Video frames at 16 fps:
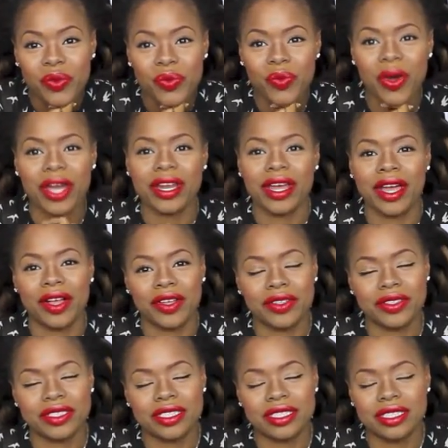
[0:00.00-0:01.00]
What
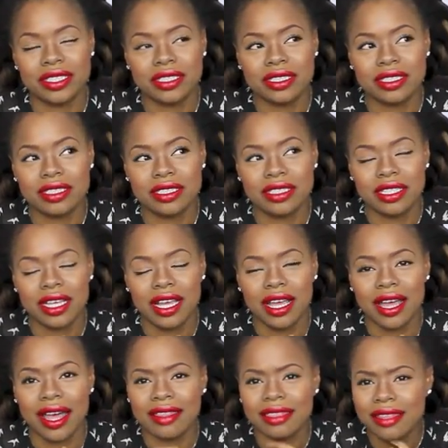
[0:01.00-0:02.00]
else?
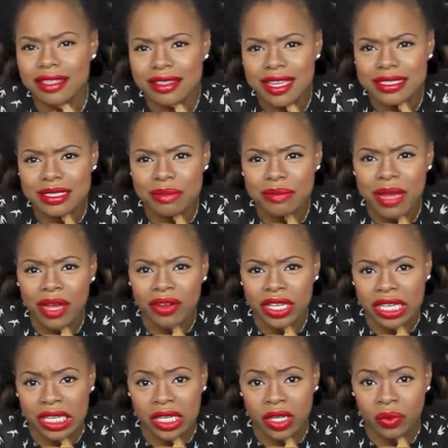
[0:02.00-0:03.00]
I think that's about
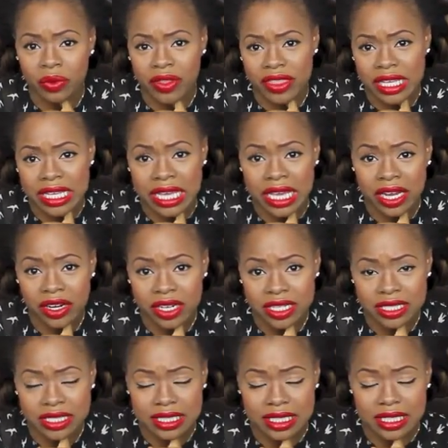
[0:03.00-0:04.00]
it with
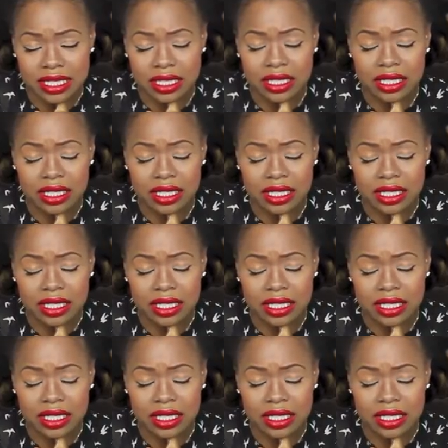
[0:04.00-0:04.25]
Garrison.